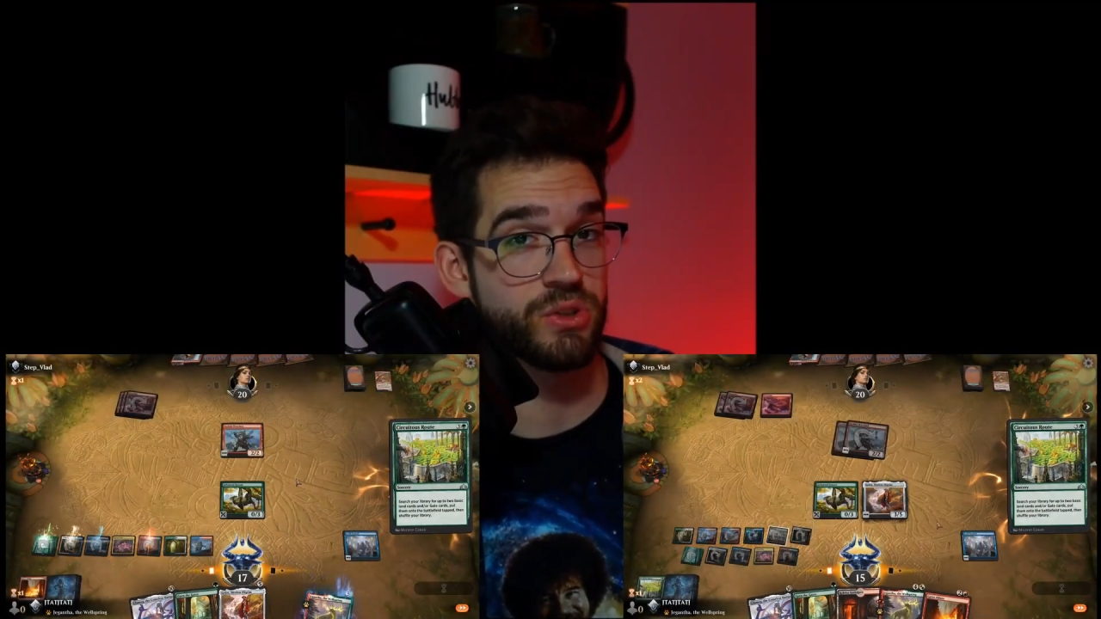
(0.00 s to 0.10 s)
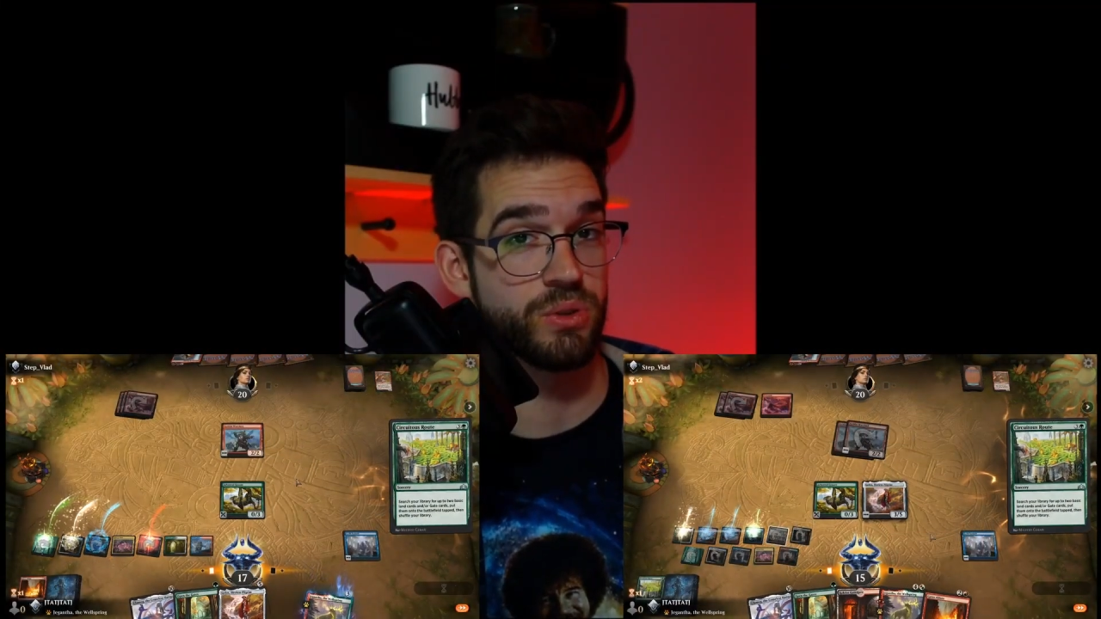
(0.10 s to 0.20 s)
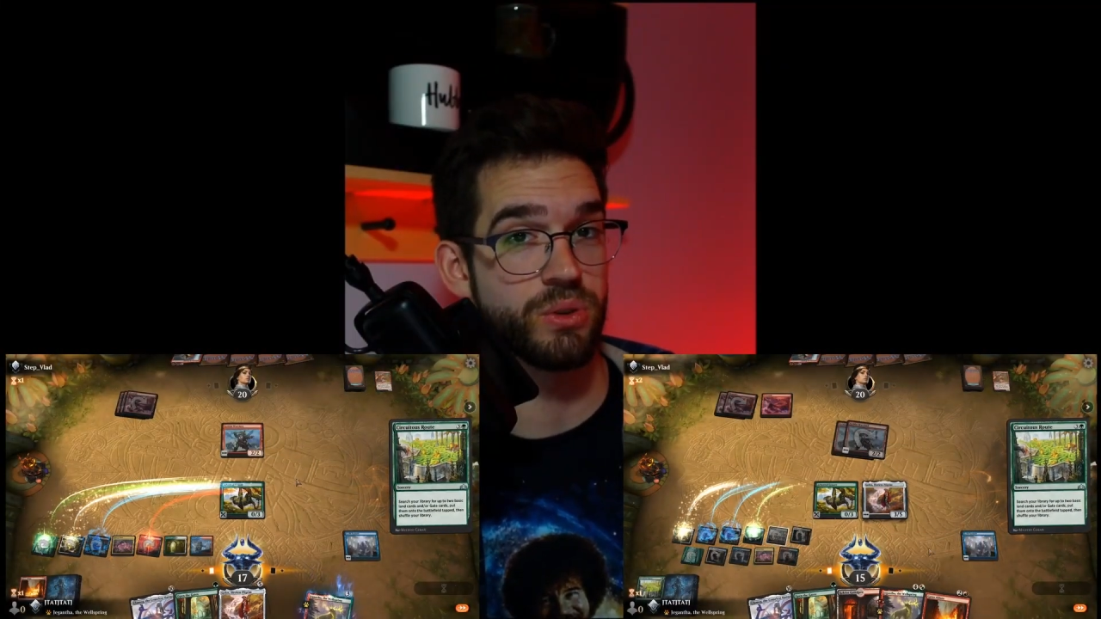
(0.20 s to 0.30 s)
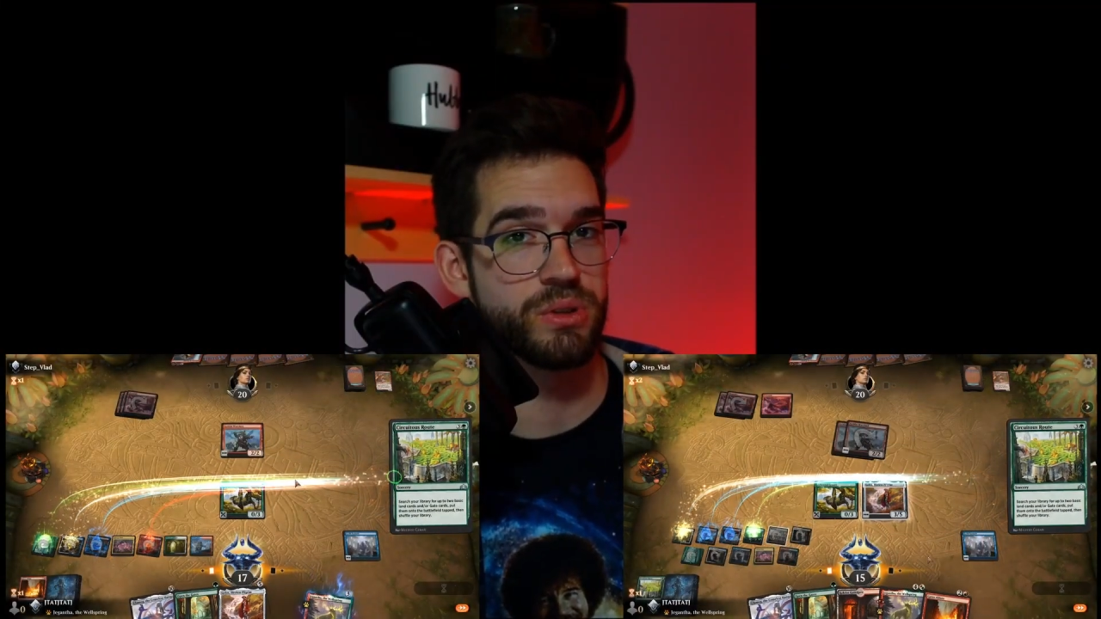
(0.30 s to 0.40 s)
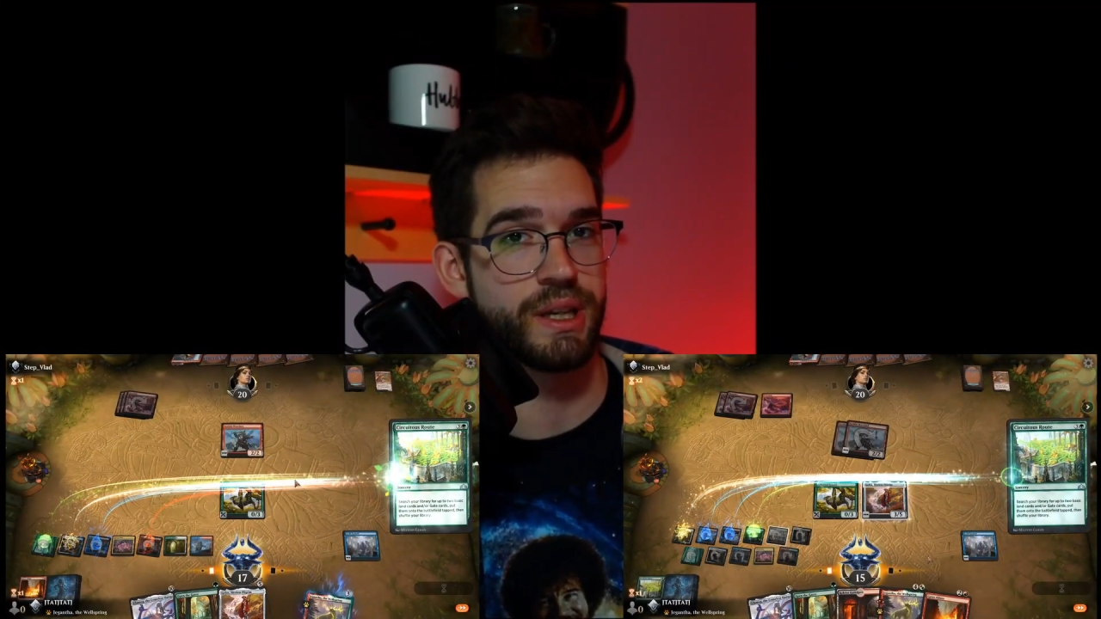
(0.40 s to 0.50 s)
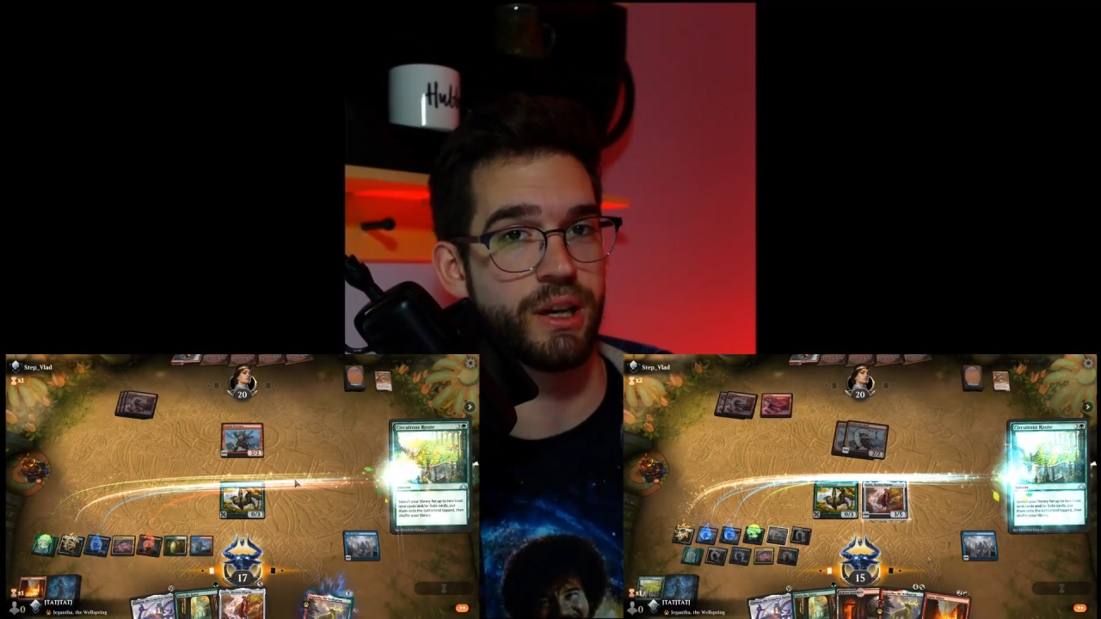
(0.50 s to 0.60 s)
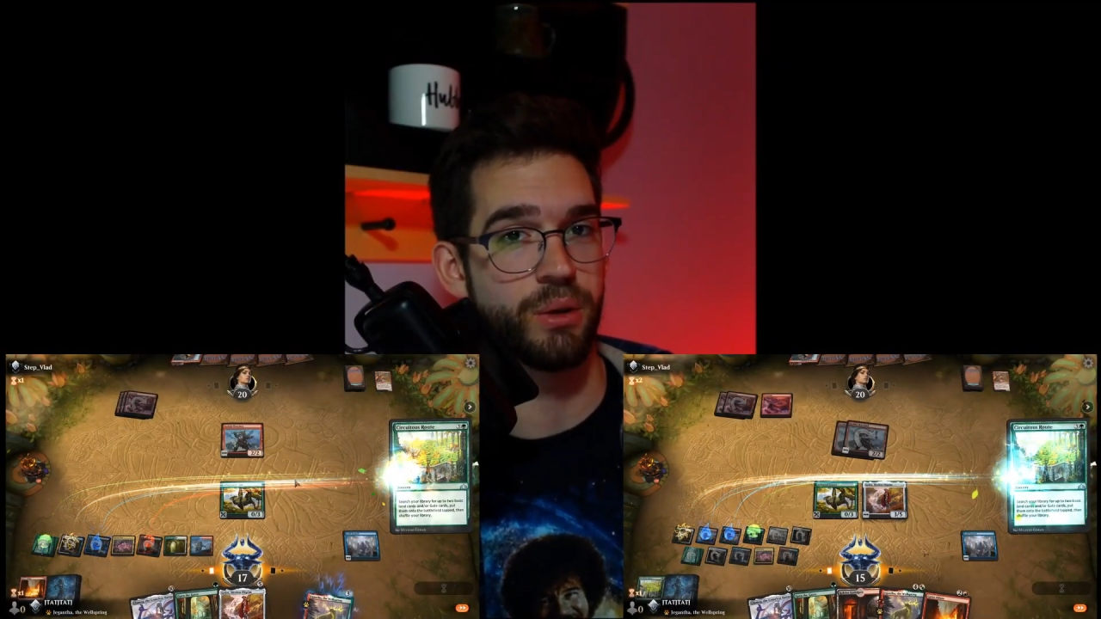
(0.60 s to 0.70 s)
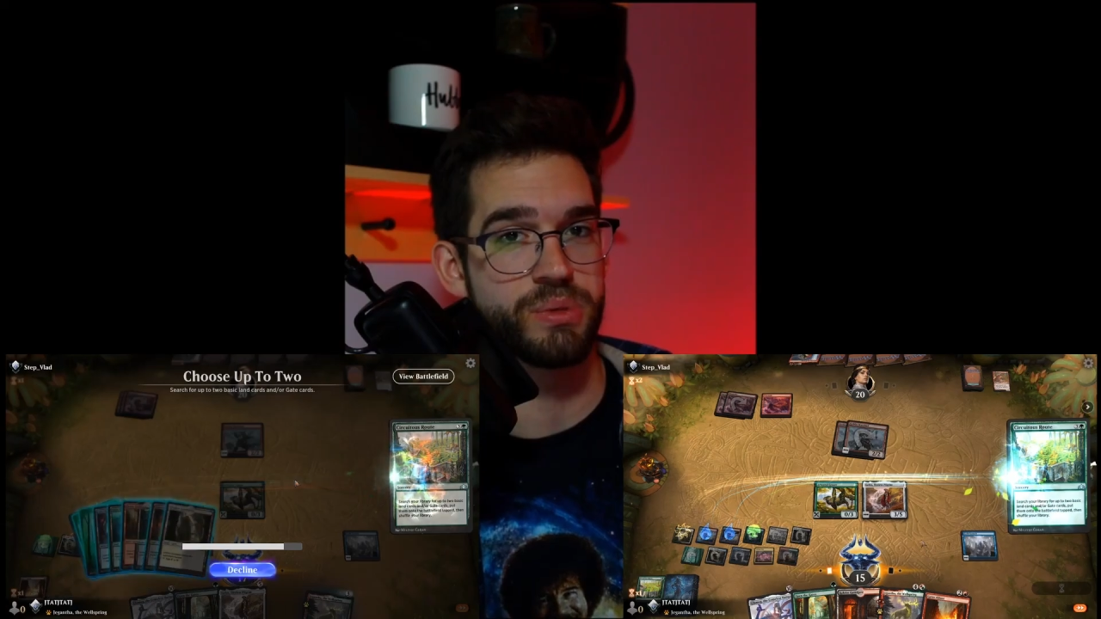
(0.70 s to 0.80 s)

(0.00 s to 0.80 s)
Route to help